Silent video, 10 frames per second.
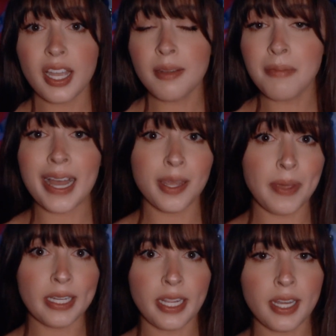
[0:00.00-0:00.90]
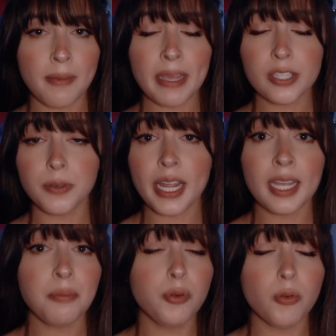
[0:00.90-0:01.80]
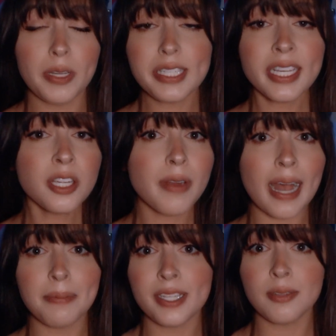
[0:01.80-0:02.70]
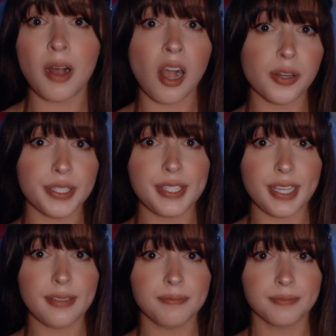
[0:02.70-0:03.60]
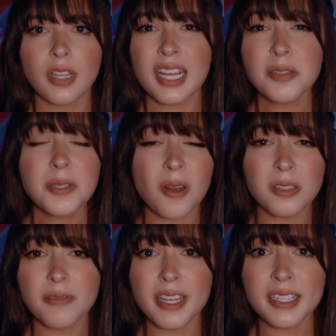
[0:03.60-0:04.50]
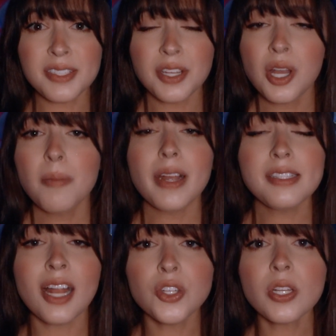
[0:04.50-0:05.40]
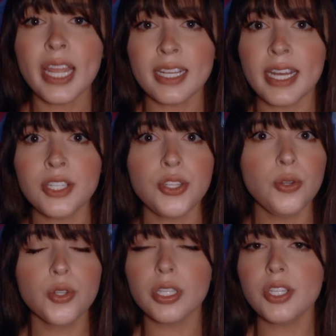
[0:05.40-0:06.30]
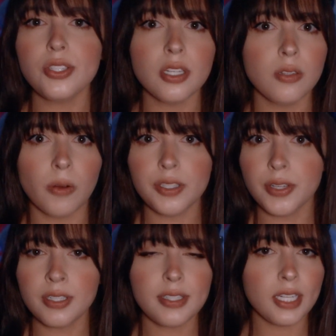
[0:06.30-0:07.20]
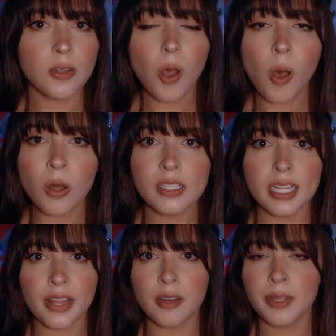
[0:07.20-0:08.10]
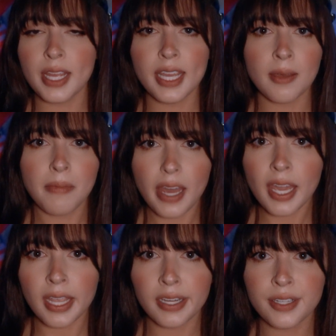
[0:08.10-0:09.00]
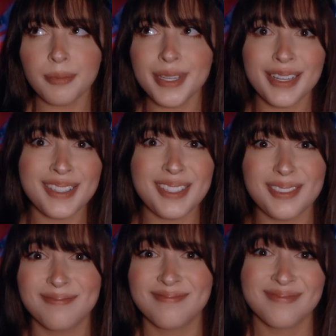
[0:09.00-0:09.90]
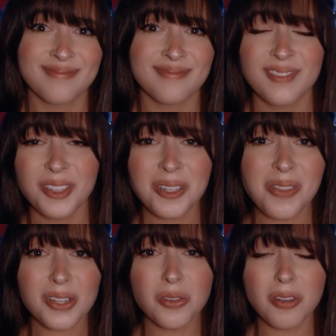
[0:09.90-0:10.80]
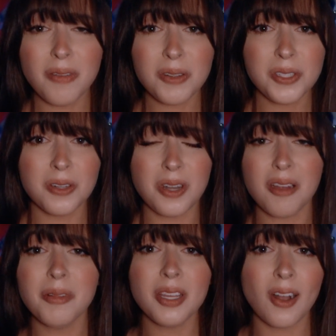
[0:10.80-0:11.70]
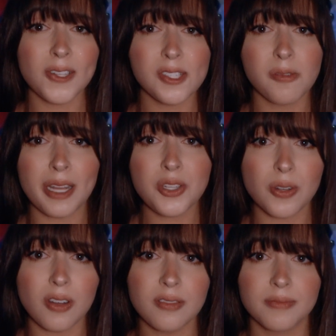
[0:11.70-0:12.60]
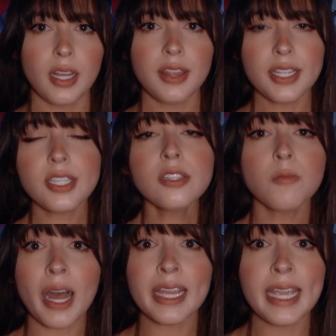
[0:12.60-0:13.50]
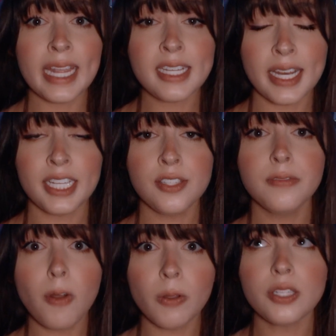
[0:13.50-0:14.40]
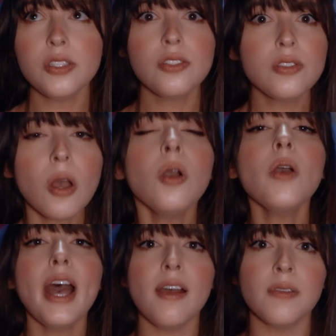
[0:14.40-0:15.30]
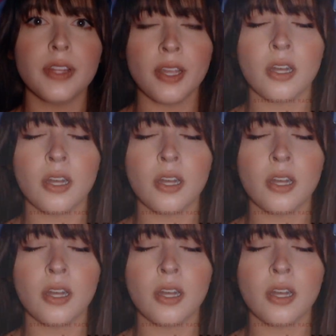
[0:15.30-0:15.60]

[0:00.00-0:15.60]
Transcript: in my opinion, makes for a pretty crappy democracy. As a result of this, presidential candidates usually just ignore certain states altogether when they campaign because their electoral votes are not really consequential. This is why candidates focus so heavily